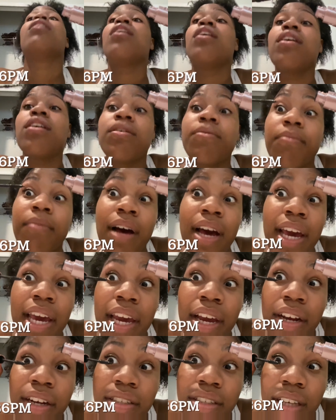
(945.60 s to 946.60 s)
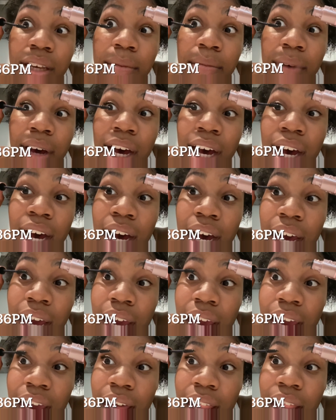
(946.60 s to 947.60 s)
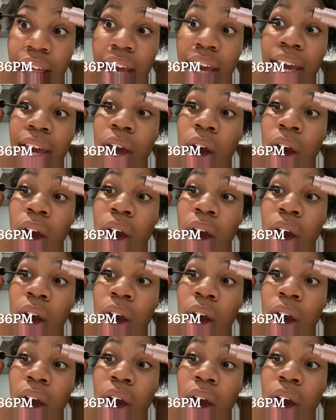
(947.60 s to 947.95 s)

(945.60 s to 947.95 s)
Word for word: my hair is in my eye. Like,